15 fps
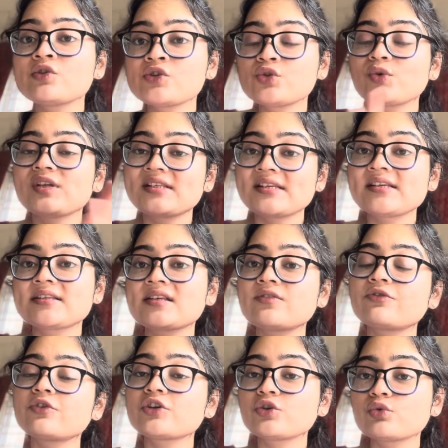so it's easier
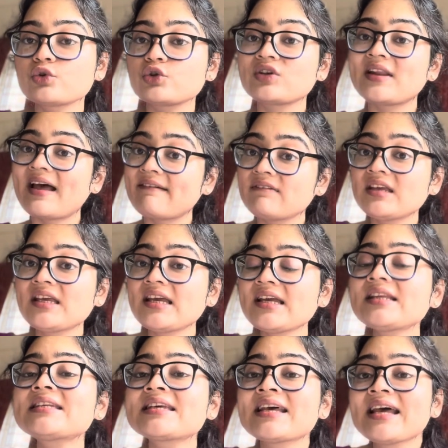for you to
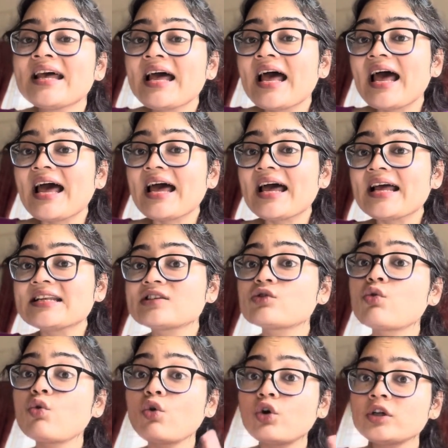navigate. And
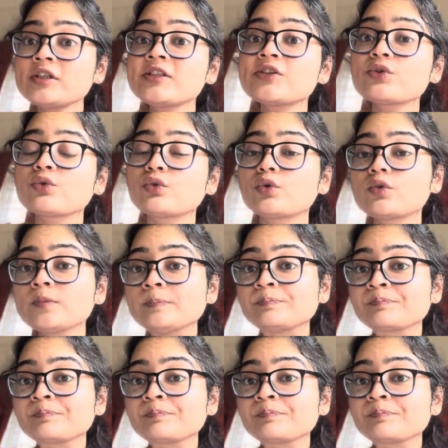also,